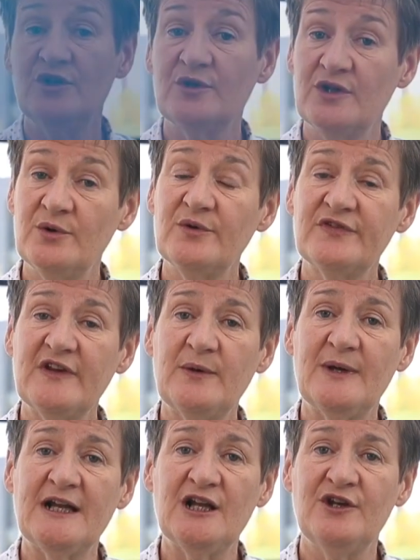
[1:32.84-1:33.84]
You can also
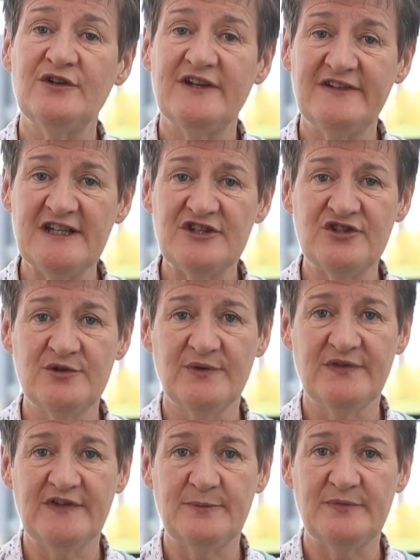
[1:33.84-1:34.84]
include additional
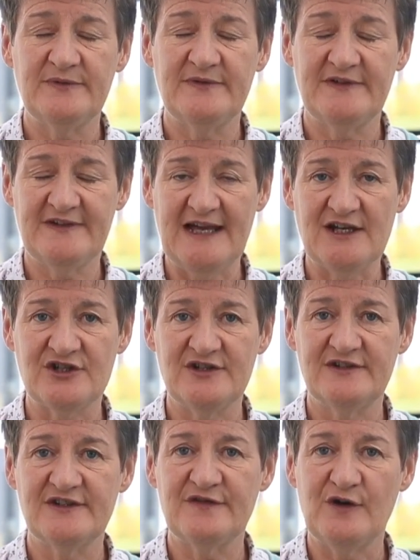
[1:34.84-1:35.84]

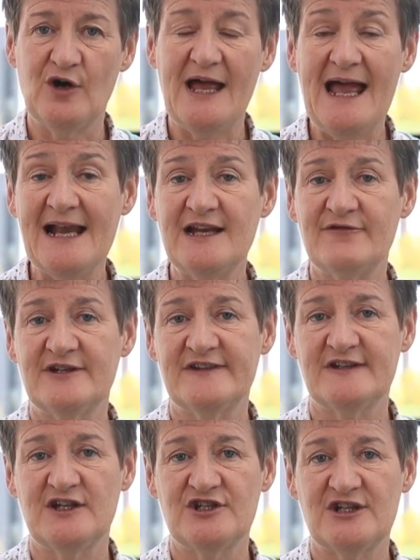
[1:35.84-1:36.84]
subsections for any
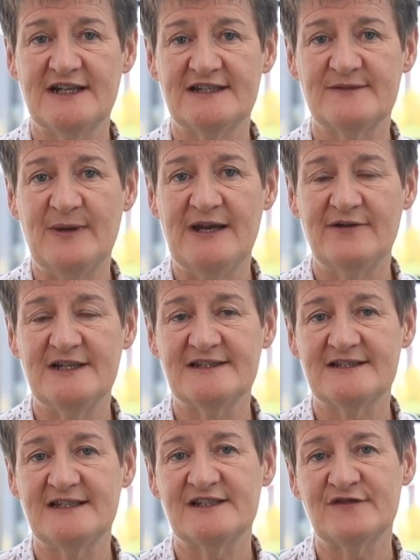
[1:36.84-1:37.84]
research
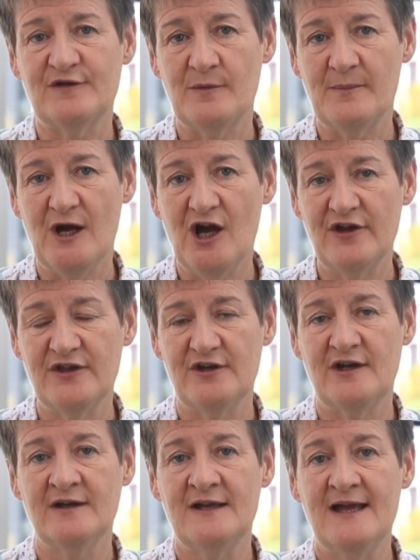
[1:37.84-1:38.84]
experiences from
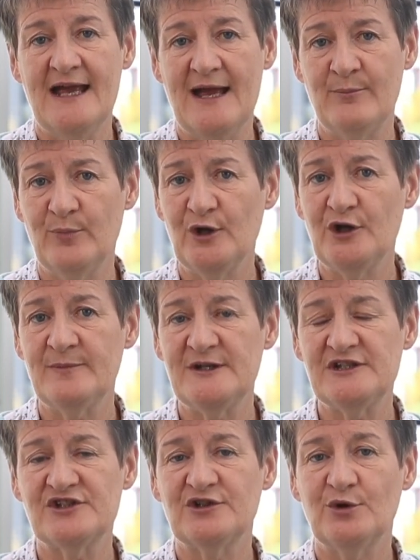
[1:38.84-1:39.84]
other
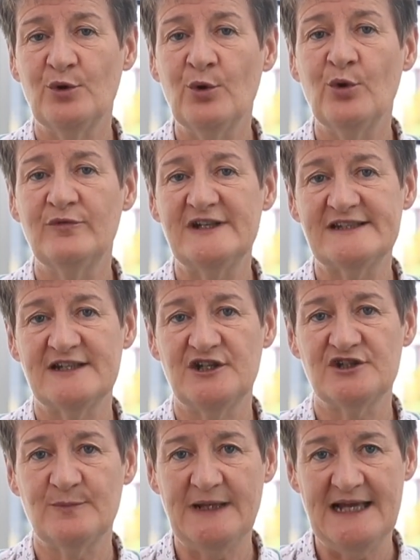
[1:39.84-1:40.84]
employment or
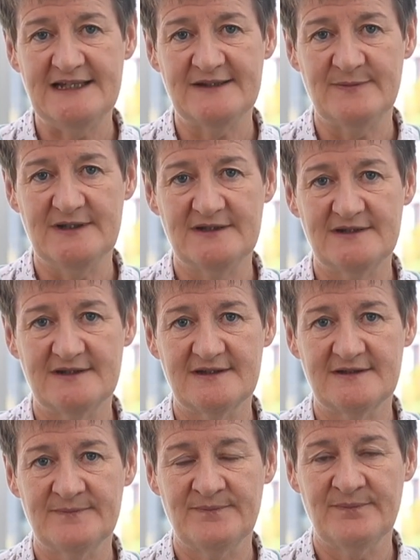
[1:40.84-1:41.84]
research placements.